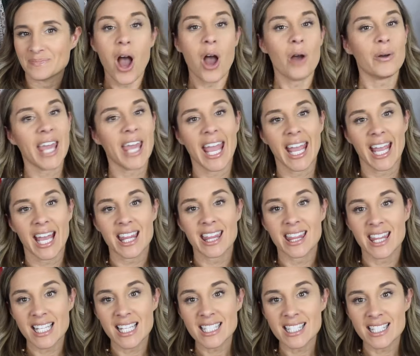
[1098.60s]
Okay,
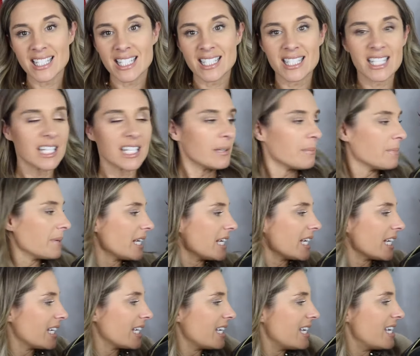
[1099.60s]
this is gonna
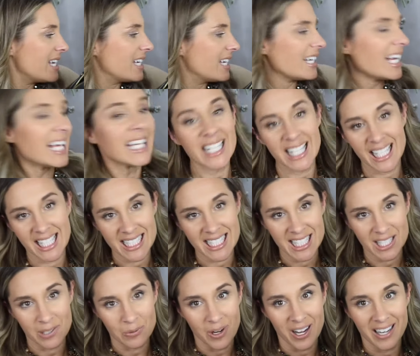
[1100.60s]
be an
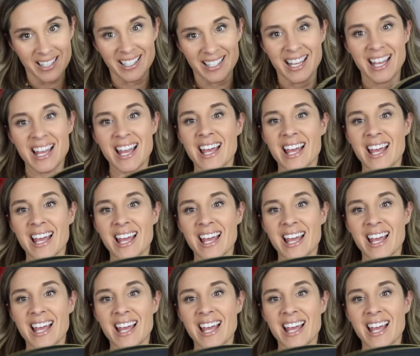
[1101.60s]
easy one.